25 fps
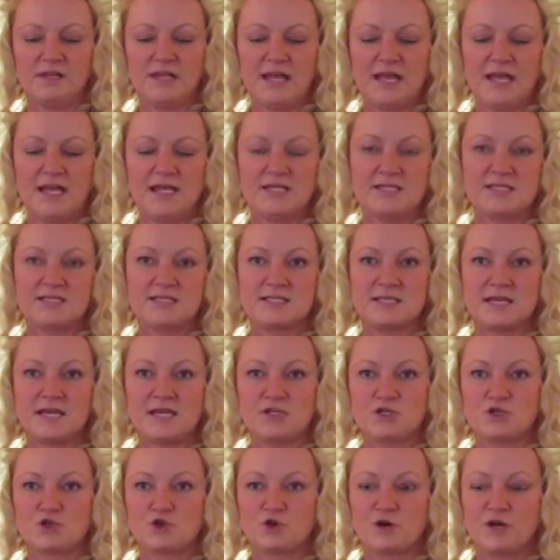lace
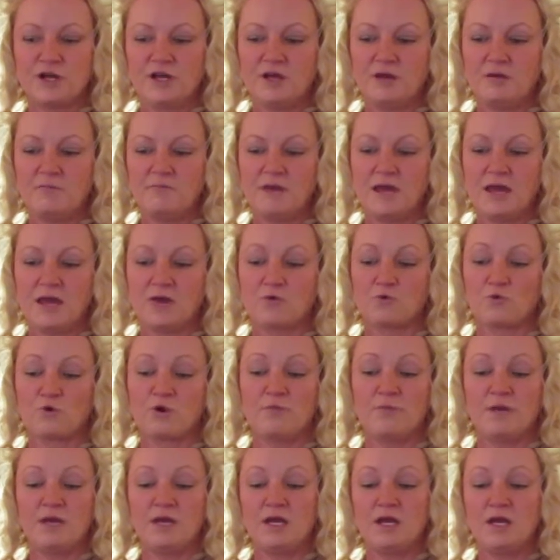and trim and
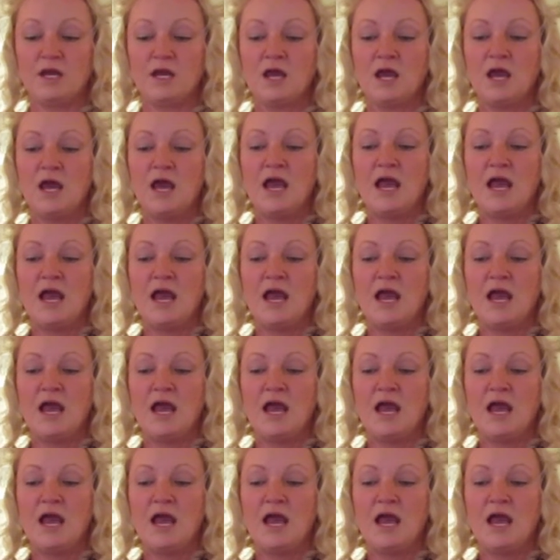ribbon.